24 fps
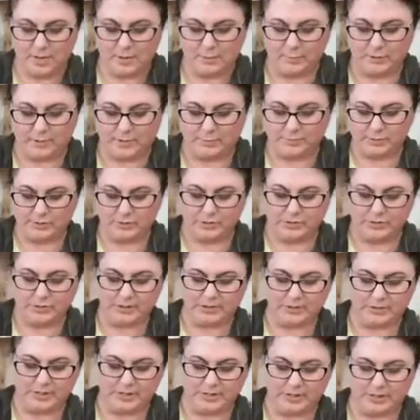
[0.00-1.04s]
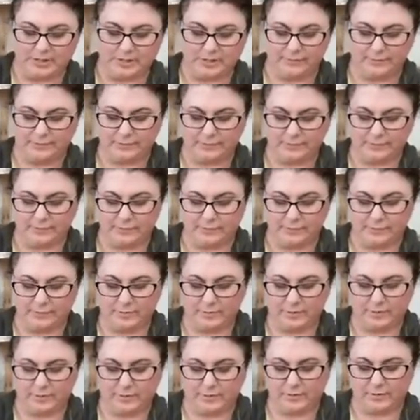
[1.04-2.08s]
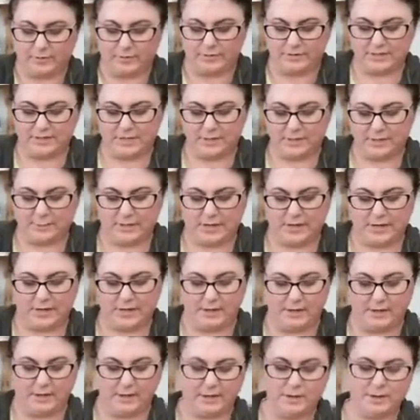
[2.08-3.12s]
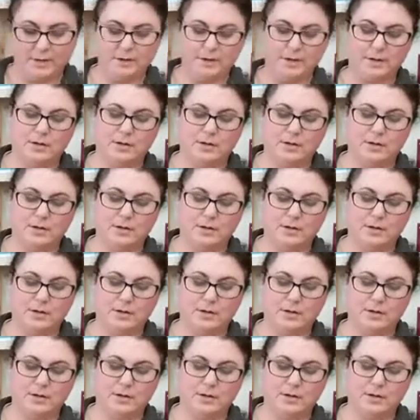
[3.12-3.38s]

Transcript: And when I'm doing this, I kind of take my